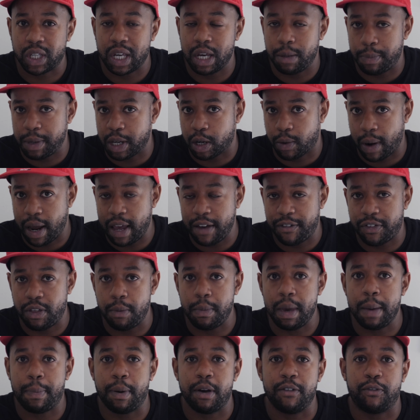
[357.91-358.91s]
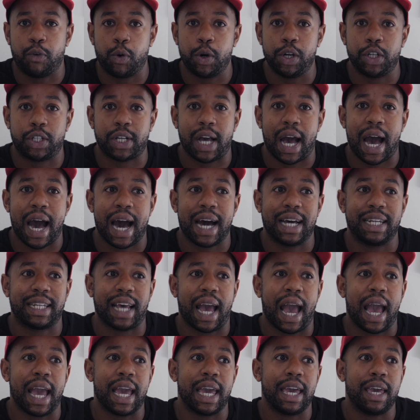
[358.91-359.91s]
It'd be great if the Meepo Voyager
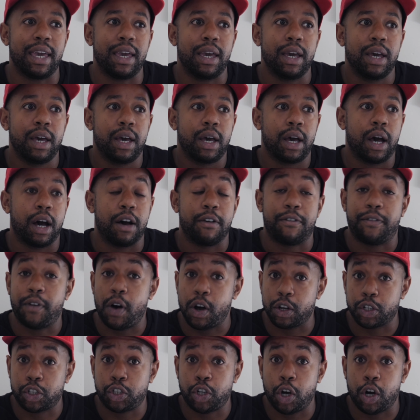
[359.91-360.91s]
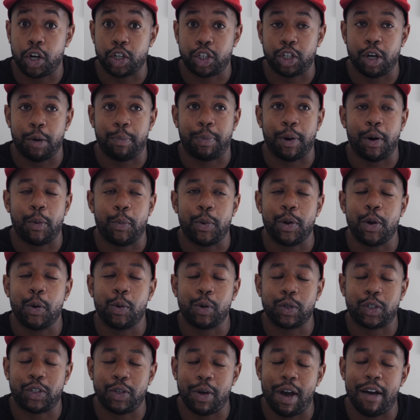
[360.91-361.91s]
had a fast charger, but we
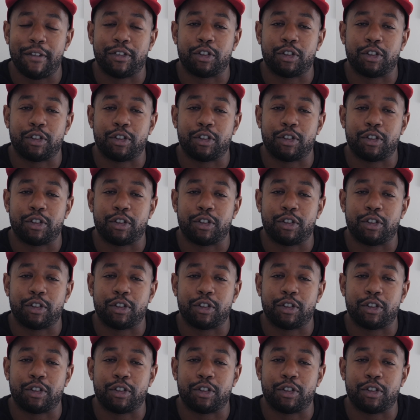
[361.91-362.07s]
always do have